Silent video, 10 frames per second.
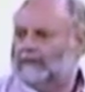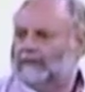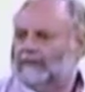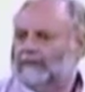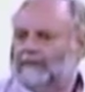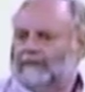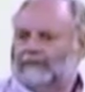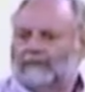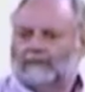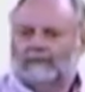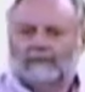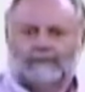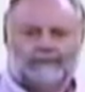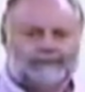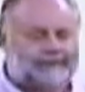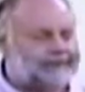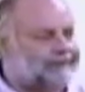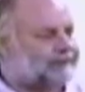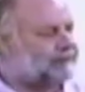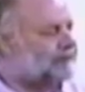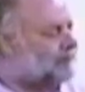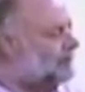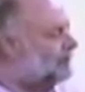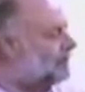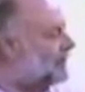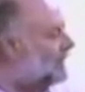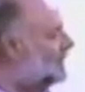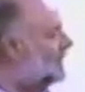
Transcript: No one is speaking in this clip.